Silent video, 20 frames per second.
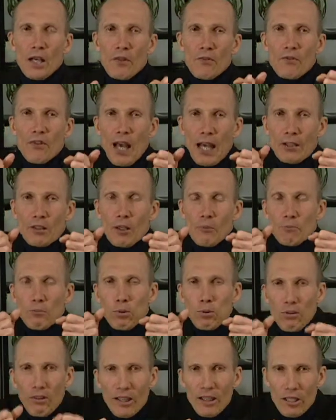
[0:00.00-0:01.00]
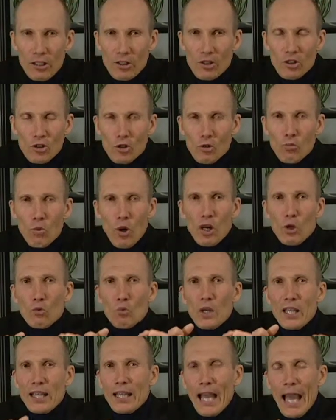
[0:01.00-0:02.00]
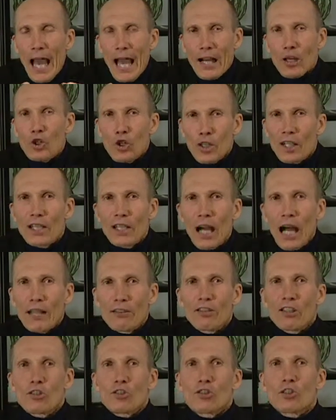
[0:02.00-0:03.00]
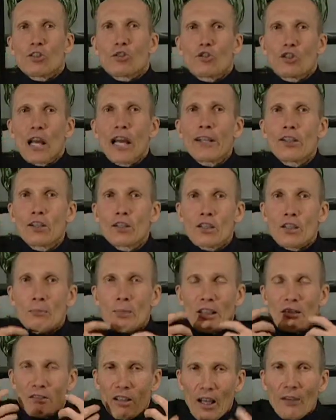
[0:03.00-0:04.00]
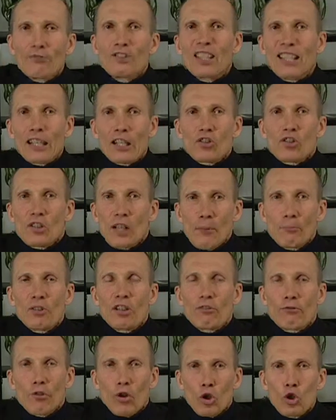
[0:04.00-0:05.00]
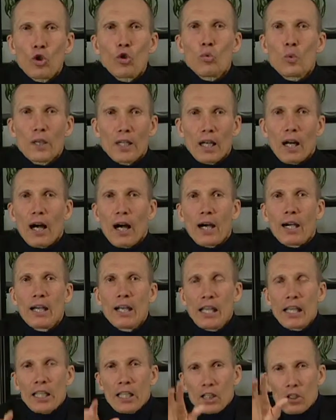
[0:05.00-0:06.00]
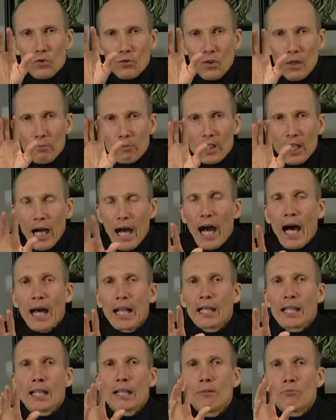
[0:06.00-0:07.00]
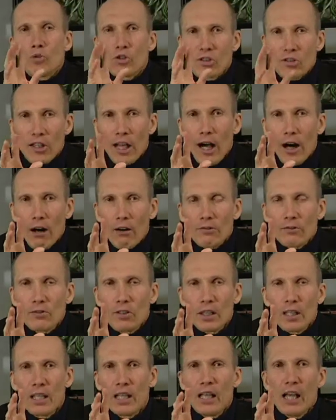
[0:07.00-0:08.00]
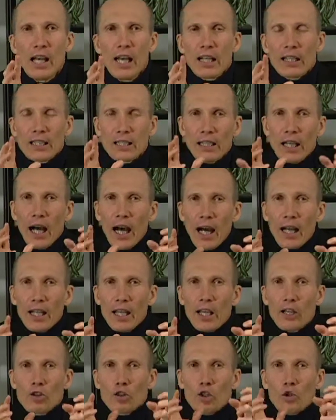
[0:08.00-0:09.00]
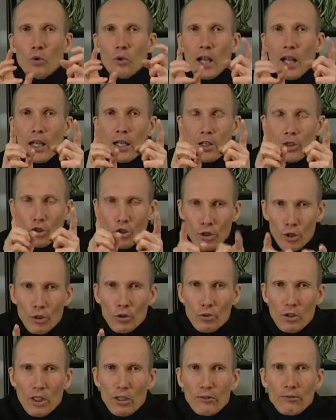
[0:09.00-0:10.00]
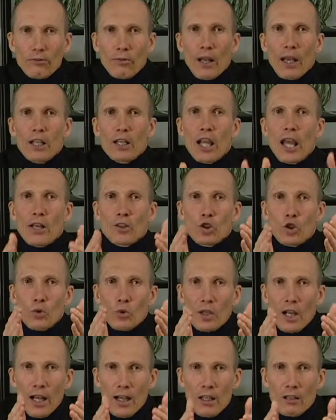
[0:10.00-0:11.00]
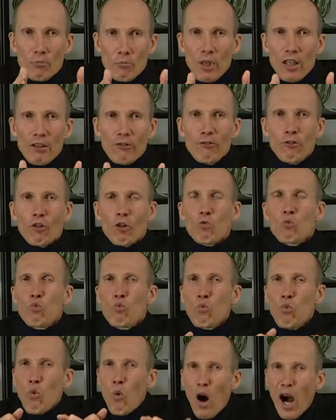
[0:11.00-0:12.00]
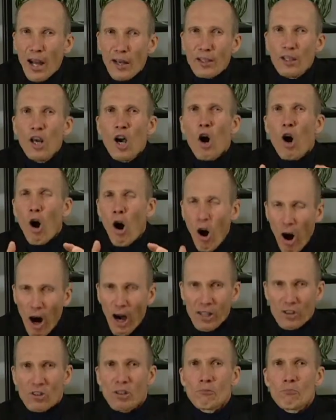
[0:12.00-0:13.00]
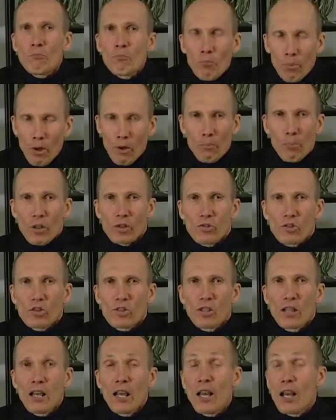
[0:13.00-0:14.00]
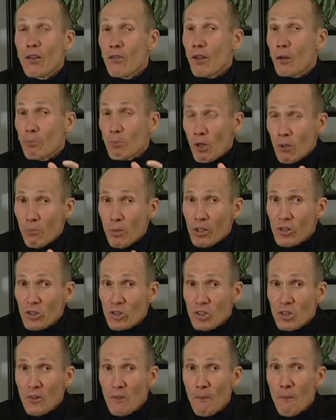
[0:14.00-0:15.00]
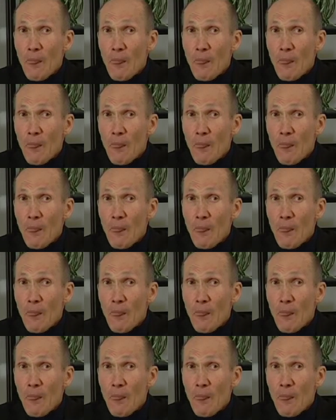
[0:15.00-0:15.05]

that the place where we actually got this desire to be loved and accepted for who we are is from God Himself. God has created you, dear friend, has created me for one awesome purpose. The purpose